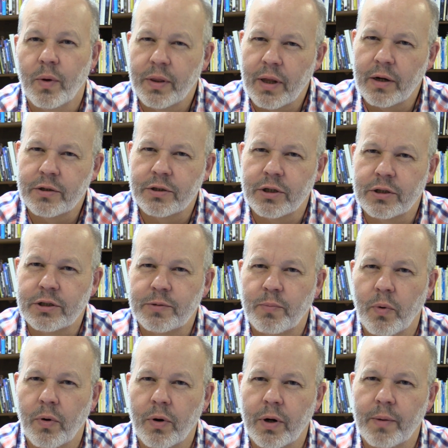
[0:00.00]
our church
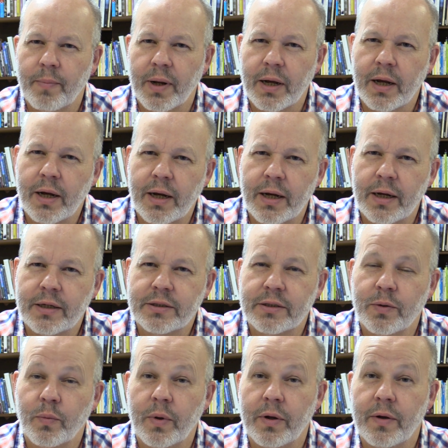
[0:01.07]
board because
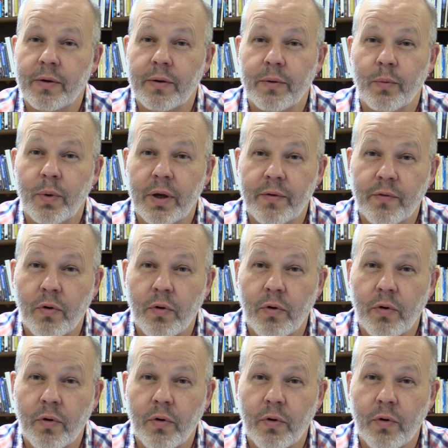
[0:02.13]
we of